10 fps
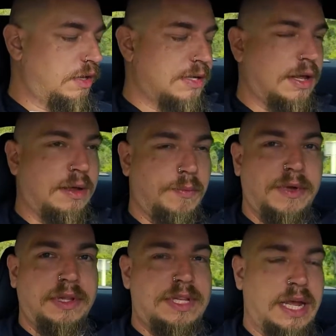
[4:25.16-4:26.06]
Time
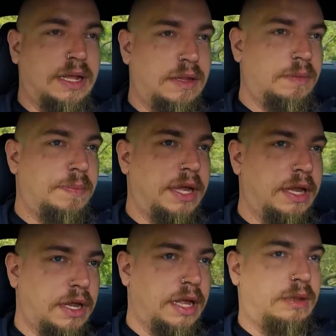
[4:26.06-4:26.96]
will tell,
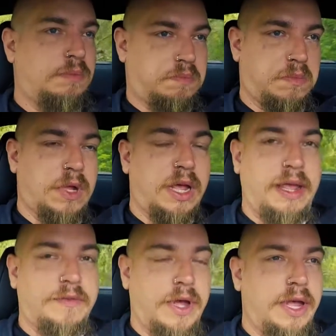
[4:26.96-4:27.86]
but I
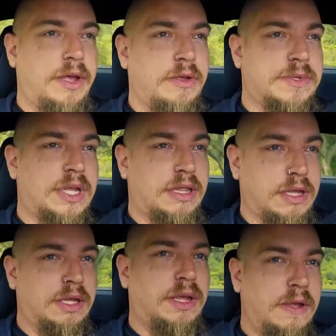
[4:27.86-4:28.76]
have high hopes. I
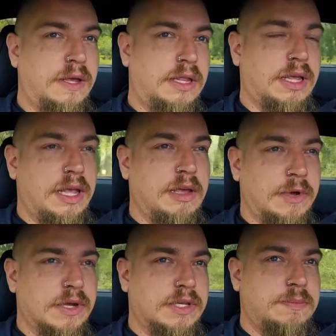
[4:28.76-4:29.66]
think the
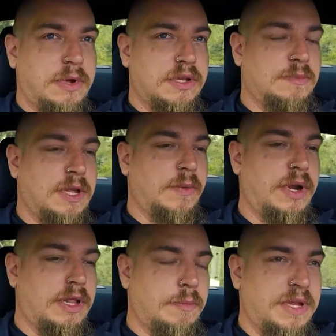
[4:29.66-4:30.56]
gearbox is possibly
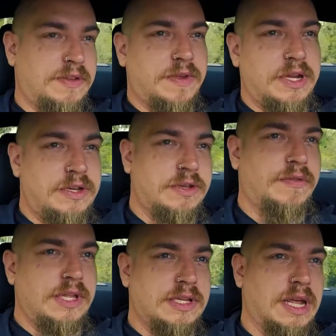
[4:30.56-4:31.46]
one of the best features
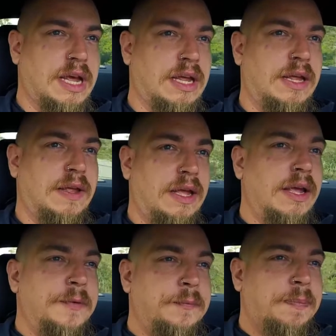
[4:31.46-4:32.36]
of this car.
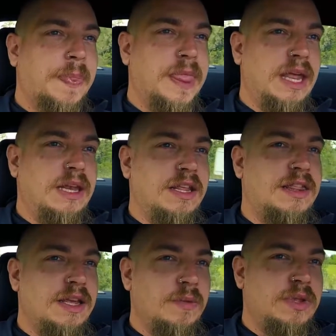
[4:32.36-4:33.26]
And the
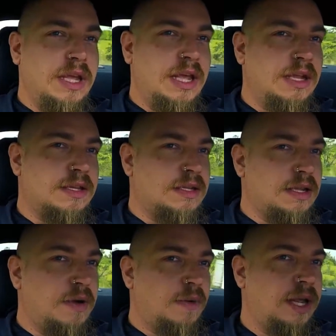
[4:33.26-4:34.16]
thing with the gears is
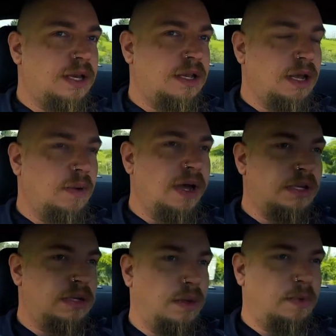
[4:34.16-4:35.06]
they're
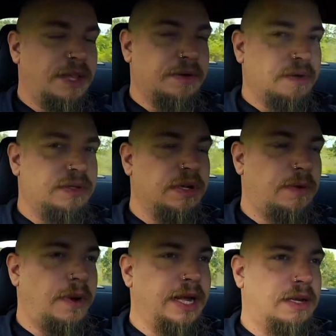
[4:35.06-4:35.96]
quite tall, but they're also
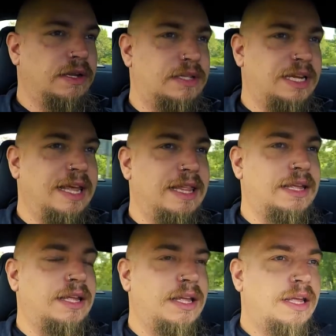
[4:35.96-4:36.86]
quite close
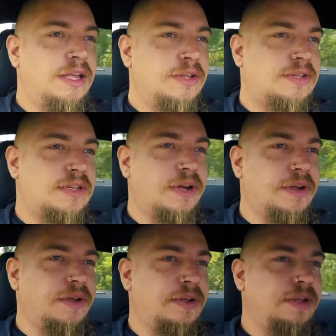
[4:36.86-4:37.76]
together.
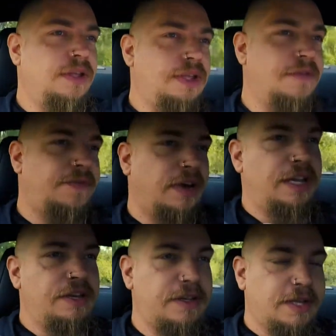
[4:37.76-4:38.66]
So you
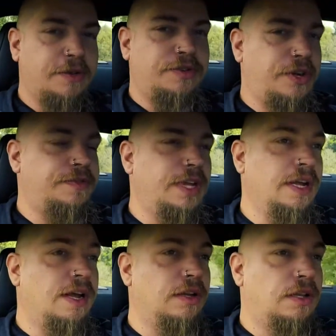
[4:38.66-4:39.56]
find yourself shifting
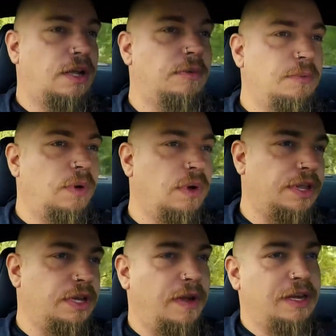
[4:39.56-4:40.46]
a lot more
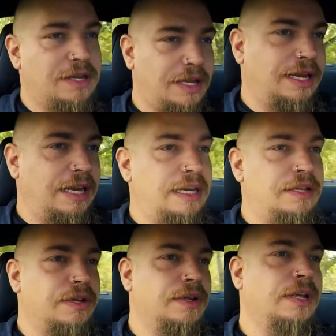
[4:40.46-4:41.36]
than you actually need
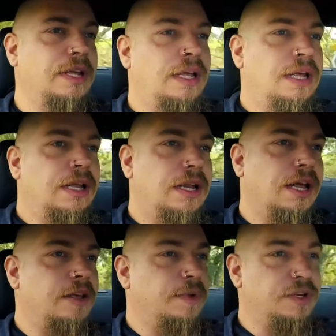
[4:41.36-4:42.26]
to.
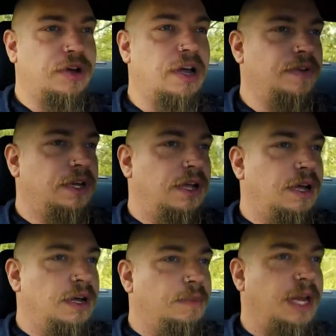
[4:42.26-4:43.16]
Like, you'll be driving
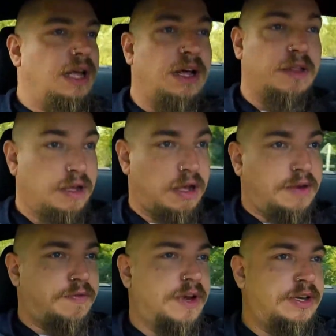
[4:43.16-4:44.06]
along and be like, oh, the guy
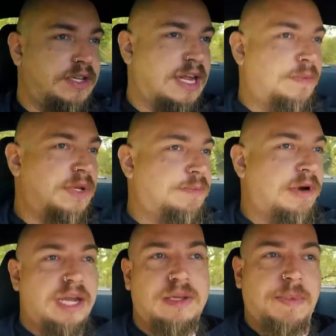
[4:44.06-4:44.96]
in front just tapped his
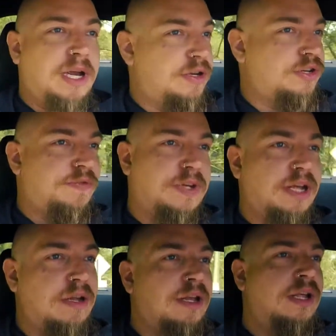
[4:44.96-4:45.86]
brakes, better shift
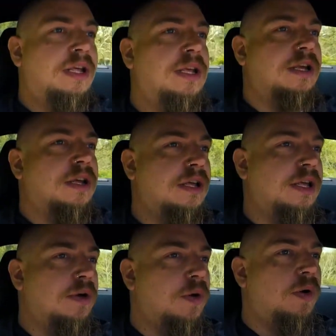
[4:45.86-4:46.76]
down, you
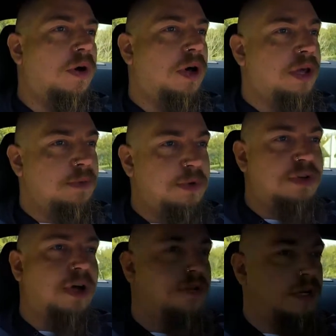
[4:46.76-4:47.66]
know? Or you'll be
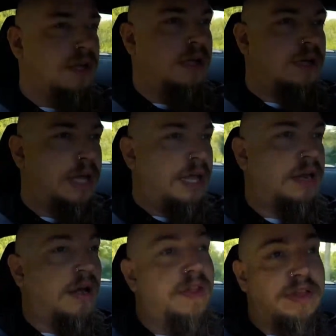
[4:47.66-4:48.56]
driving along
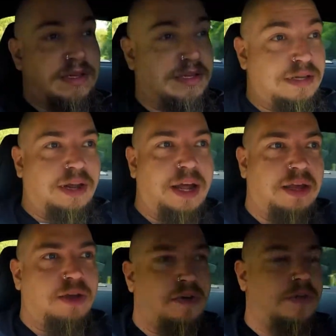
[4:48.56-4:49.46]
and, oh, there's a
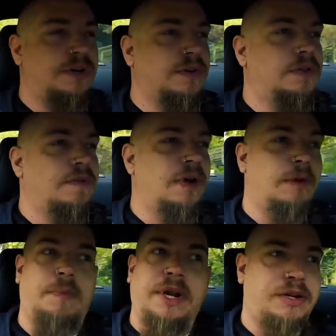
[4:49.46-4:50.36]
slight curvature in the
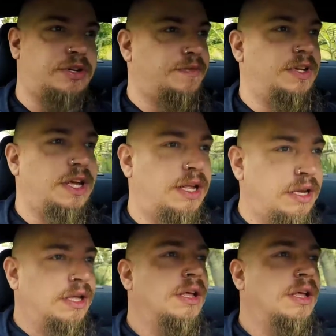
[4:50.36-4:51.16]
road, better shift down.